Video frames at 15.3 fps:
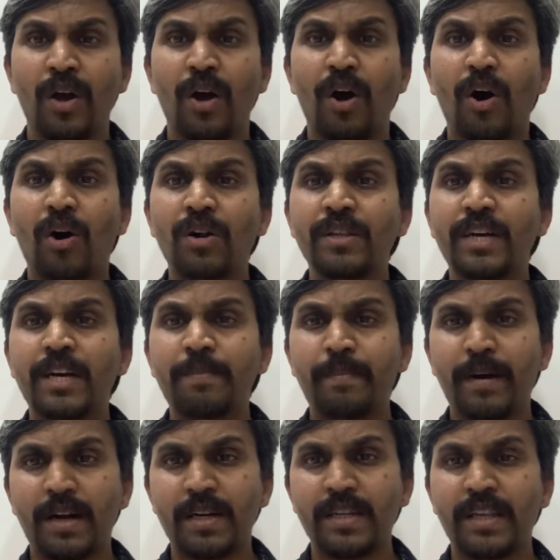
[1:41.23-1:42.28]
All that
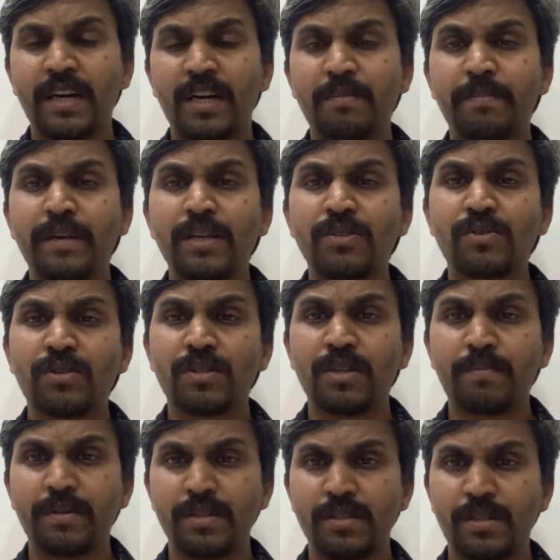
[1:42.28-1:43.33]
part they are based on the
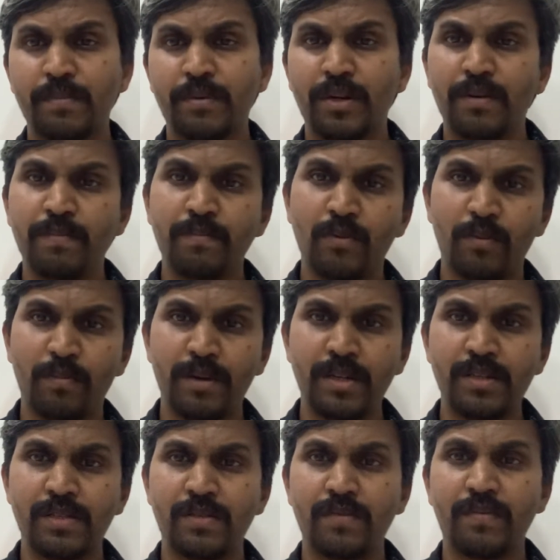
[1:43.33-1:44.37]
principle of
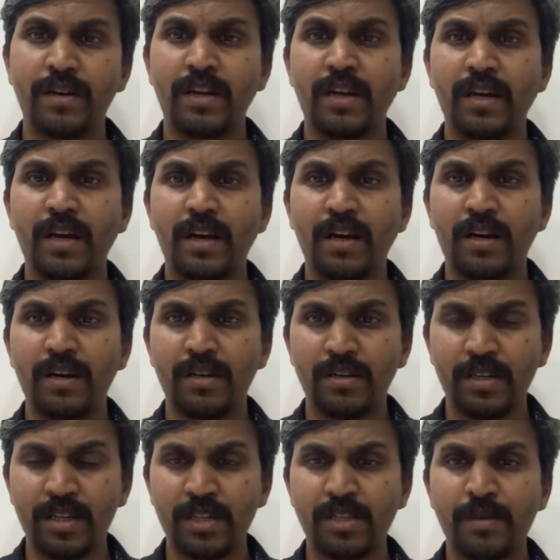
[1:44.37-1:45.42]
moments where
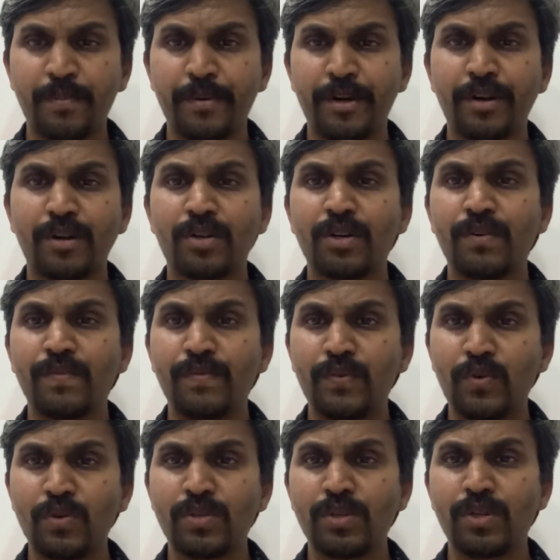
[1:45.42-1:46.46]
it is the product of
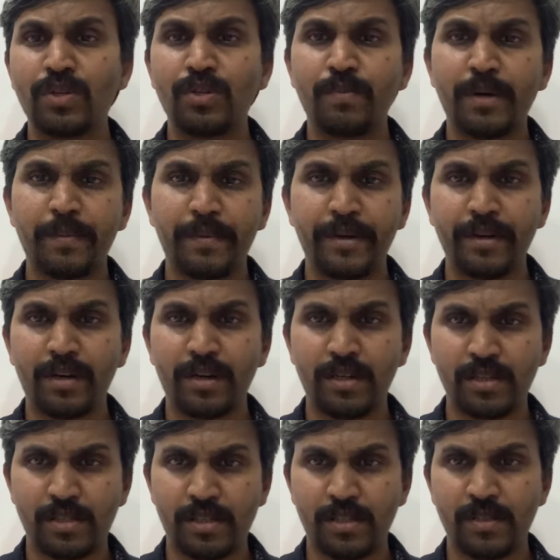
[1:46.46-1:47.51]
force into perpendicular
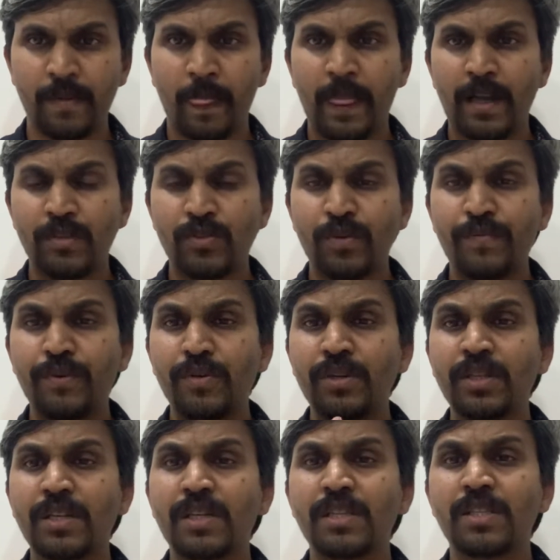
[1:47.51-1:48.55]
distance. So if you
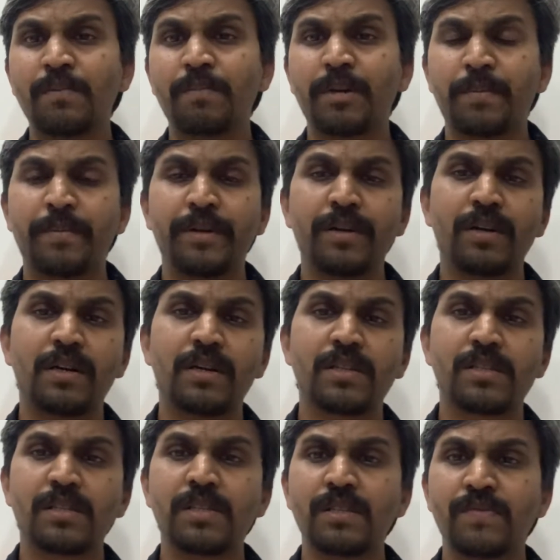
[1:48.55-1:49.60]
increase the perpendicular
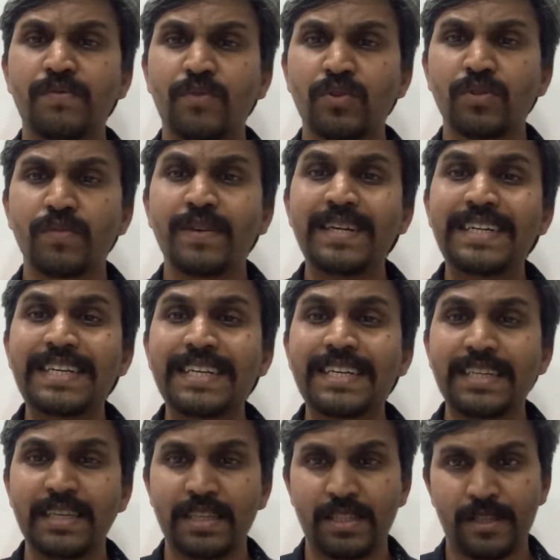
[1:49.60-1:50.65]
distance, force will
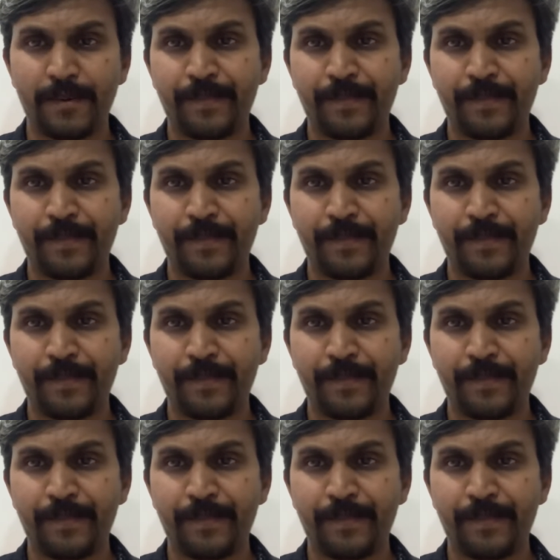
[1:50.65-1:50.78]
decrease.